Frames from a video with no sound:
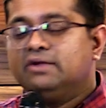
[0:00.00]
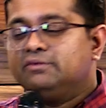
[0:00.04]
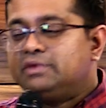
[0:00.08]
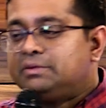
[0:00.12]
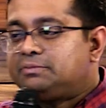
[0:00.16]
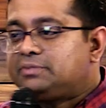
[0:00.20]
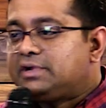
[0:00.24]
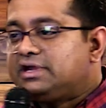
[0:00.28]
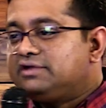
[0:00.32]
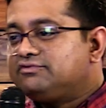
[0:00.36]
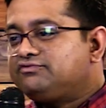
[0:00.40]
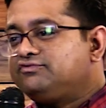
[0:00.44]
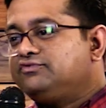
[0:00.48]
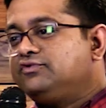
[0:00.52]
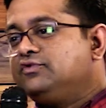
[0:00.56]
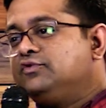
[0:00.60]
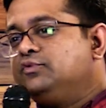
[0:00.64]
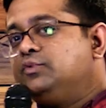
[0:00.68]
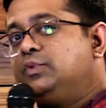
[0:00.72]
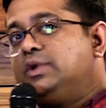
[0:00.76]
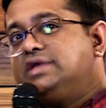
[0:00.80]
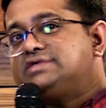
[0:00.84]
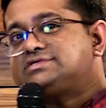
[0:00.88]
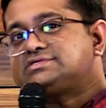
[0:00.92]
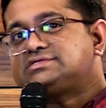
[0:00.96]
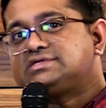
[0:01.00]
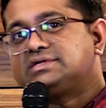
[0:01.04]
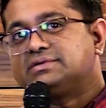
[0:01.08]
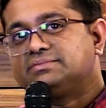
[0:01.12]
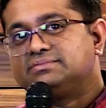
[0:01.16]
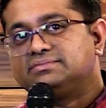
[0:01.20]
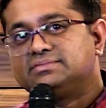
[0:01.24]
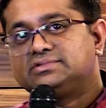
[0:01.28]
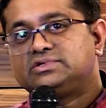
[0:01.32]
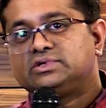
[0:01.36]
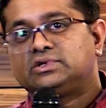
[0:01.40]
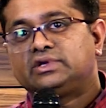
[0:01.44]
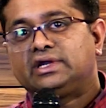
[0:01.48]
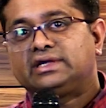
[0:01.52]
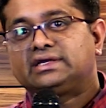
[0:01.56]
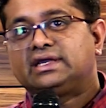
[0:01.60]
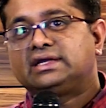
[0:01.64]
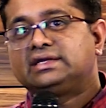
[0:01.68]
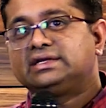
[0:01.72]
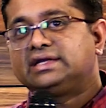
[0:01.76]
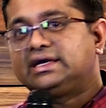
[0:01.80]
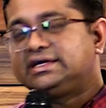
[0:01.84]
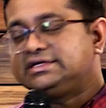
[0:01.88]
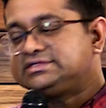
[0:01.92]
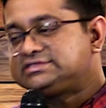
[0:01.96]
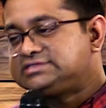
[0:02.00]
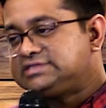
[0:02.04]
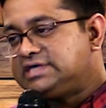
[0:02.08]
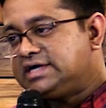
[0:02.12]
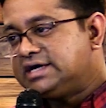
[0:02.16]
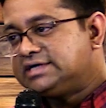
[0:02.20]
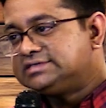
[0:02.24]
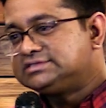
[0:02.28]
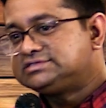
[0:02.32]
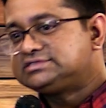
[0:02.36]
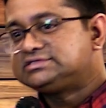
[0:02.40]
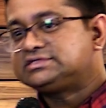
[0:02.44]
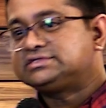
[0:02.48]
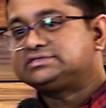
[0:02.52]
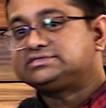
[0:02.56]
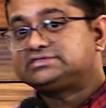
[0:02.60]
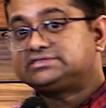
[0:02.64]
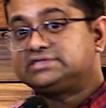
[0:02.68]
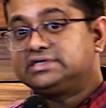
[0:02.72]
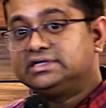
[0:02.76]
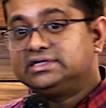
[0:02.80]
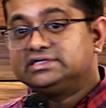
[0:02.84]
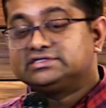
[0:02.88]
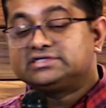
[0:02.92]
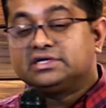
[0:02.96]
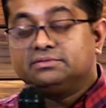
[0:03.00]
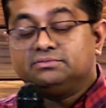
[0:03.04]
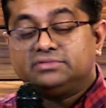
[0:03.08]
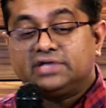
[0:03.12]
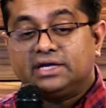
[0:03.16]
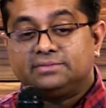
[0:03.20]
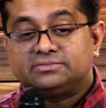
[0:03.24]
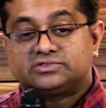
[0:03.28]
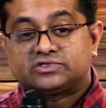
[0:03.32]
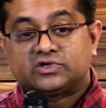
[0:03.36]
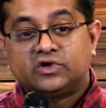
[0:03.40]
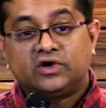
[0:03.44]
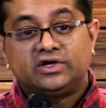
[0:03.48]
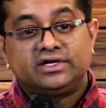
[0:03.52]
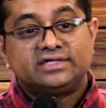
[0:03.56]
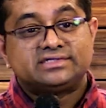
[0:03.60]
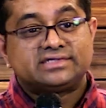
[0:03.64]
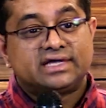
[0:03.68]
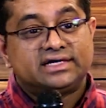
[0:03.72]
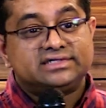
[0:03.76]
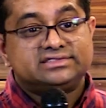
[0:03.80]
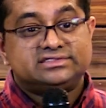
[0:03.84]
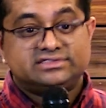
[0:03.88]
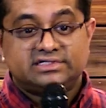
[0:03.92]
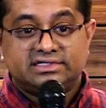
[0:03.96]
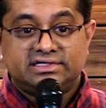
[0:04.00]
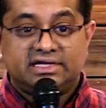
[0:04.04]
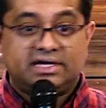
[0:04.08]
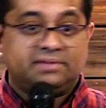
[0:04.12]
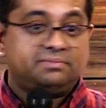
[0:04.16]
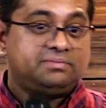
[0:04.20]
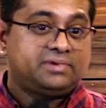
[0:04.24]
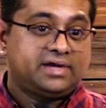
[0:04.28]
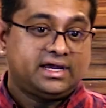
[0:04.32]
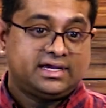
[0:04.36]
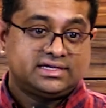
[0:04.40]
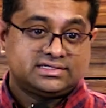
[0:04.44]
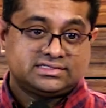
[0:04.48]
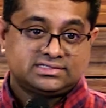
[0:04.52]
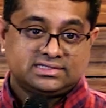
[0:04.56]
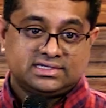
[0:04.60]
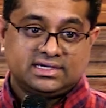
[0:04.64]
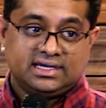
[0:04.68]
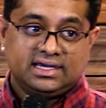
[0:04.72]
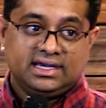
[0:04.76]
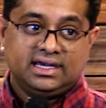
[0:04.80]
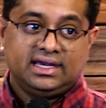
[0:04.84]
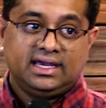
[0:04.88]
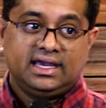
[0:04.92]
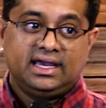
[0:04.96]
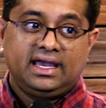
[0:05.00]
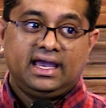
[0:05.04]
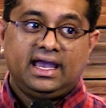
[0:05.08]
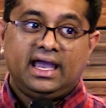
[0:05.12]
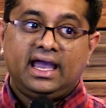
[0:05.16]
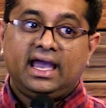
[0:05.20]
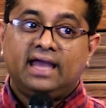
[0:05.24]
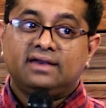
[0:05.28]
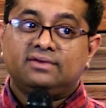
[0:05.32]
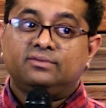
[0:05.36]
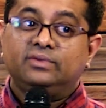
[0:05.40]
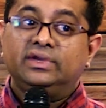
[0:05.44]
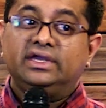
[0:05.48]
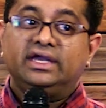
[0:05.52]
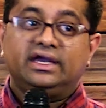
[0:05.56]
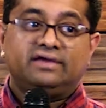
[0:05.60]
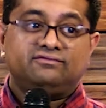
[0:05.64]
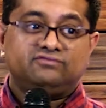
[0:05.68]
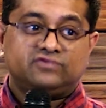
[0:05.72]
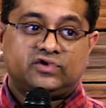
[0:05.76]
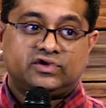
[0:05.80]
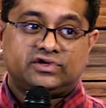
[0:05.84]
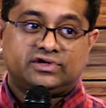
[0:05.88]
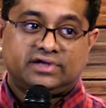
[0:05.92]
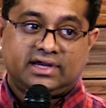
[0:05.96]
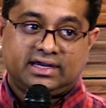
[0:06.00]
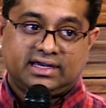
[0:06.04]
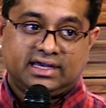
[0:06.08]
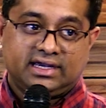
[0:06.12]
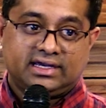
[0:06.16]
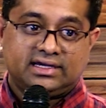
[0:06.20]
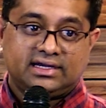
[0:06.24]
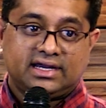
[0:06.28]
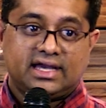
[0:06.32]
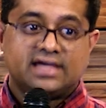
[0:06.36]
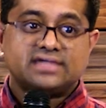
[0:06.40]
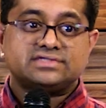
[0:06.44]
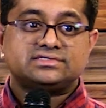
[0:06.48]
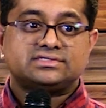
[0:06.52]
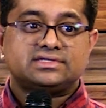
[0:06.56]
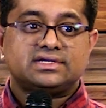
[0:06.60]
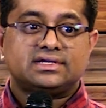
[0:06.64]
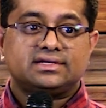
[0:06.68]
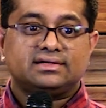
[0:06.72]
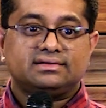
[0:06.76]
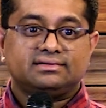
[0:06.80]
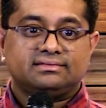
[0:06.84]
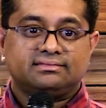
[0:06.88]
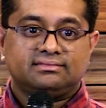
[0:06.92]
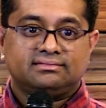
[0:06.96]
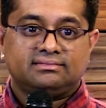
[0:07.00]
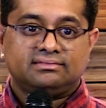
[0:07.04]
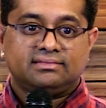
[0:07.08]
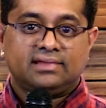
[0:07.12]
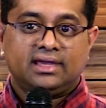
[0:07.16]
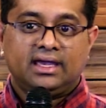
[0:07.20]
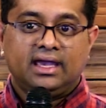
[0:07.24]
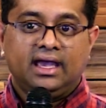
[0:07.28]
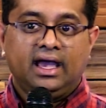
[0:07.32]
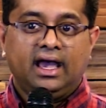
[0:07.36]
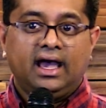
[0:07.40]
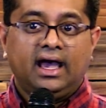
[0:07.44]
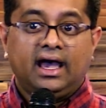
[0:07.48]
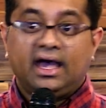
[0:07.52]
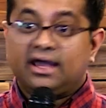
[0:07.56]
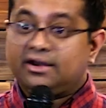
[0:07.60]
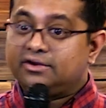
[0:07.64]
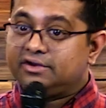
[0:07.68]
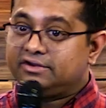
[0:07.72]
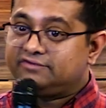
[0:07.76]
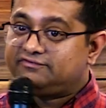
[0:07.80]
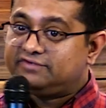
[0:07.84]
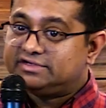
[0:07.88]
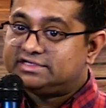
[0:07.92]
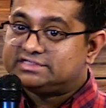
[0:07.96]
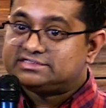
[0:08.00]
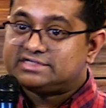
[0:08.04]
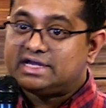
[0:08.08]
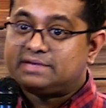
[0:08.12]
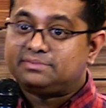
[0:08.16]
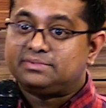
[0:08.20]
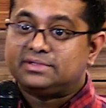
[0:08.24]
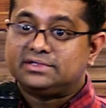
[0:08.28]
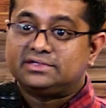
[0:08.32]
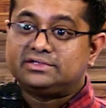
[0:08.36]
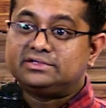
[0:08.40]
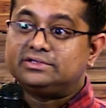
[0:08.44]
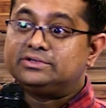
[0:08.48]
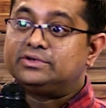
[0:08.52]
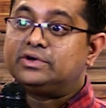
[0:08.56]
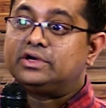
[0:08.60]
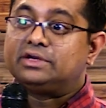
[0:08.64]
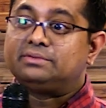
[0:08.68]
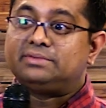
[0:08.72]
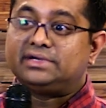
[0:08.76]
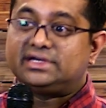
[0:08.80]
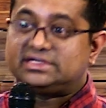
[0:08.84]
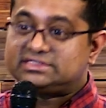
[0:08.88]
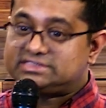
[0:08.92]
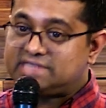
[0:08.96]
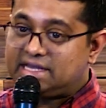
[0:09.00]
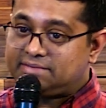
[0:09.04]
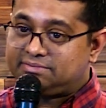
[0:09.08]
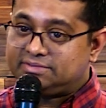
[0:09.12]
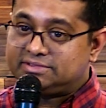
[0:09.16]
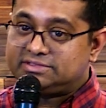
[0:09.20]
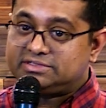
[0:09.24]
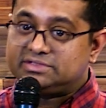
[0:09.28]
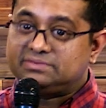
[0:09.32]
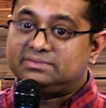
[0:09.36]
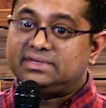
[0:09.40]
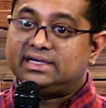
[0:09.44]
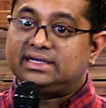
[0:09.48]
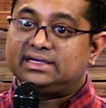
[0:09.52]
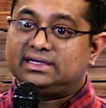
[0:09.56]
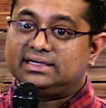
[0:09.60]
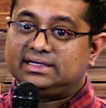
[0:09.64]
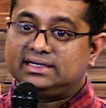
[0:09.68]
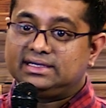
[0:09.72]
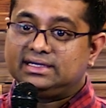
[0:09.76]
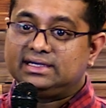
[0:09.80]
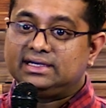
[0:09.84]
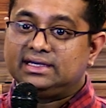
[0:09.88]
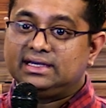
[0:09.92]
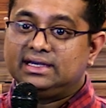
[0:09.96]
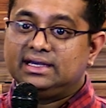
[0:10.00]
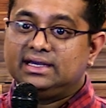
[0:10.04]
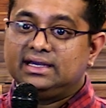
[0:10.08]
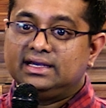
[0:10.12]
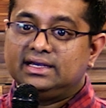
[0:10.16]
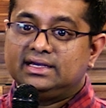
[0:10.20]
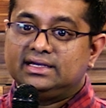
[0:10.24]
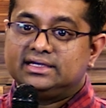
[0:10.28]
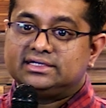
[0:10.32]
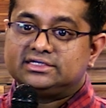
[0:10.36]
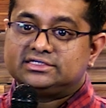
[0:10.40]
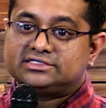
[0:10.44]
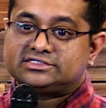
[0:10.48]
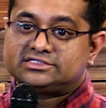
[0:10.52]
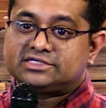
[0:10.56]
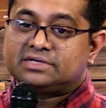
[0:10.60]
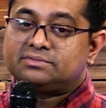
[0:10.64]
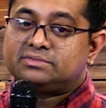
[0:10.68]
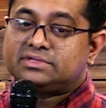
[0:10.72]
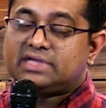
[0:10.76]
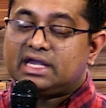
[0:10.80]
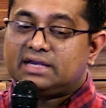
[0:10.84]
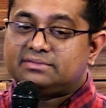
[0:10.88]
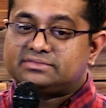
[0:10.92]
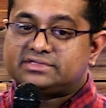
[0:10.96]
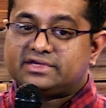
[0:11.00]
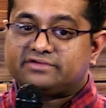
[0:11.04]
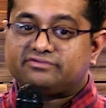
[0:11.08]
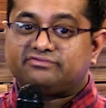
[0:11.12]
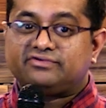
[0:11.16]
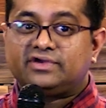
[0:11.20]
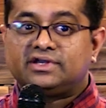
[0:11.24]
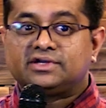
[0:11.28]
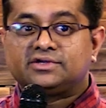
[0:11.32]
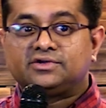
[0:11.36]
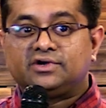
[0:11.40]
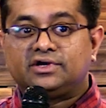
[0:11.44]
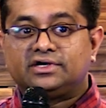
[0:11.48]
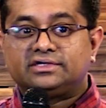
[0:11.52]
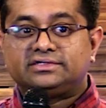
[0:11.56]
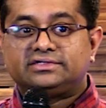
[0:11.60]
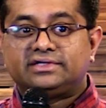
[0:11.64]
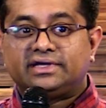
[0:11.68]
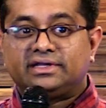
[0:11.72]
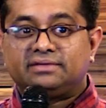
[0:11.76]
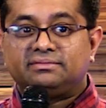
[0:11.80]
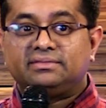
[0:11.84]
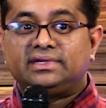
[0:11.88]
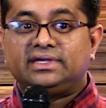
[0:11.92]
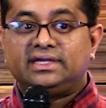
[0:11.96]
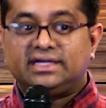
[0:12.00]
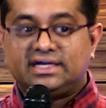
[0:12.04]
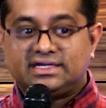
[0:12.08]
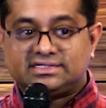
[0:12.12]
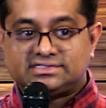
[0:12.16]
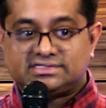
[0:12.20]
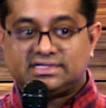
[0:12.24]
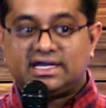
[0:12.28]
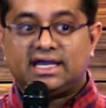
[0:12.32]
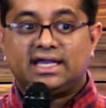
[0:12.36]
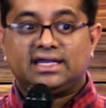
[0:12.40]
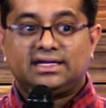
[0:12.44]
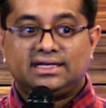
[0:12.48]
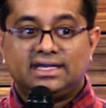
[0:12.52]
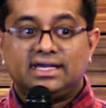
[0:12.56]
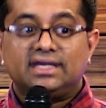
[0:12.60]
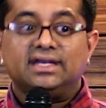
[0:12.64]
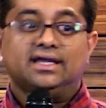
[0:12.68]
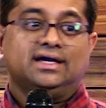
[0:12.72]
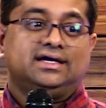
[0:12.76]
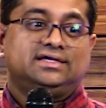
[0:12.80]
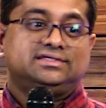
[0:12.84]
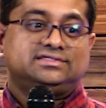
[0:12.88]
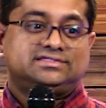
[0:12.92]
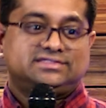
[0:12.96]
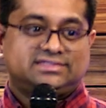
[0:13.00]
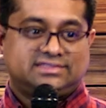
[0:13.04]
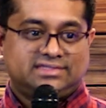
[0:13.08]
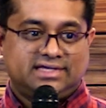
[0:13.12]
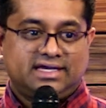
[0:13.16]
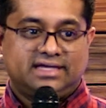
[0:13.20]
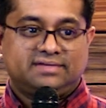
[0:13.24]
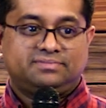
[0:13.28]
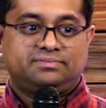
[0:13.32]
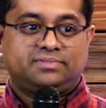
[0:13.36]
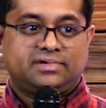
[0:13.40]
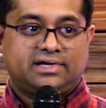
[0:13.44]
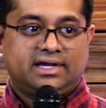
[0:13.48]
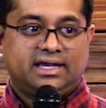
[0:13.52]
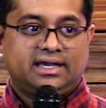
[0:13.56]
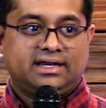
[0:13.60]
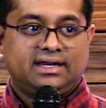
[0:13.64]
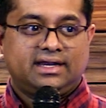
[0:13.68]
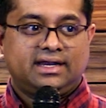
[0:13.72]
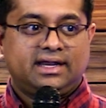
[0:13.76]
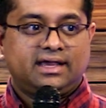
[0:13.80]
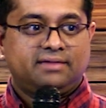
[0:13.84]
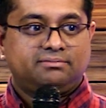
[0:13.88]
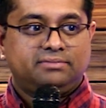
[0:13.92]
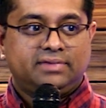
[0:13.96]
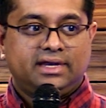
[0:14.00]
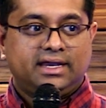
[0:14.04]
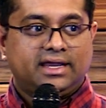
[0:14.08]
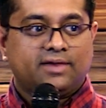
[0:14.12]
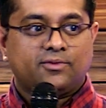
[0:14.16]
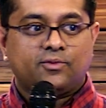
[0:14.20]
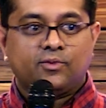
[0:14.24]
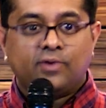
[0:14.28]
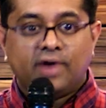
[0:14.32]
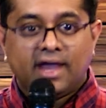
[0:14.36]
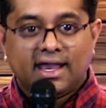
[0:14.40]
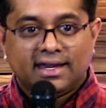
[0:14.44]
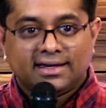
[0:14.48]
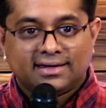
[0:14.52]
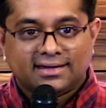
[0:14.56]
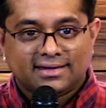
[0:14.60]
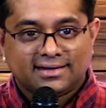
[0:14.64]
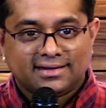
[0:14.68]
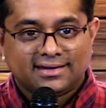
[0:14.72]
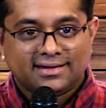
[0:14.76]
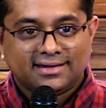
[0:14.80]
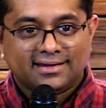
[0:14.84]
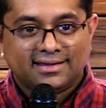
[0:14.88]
We pray for wisdom to recognize the answers. Sometimes God has answered our prayers and we have not recognized it. I don't know if it has happened to you all, but it has happened to me. Sometimes I felt God tell me, yes, I did answer that prayer. And I'd be like, when?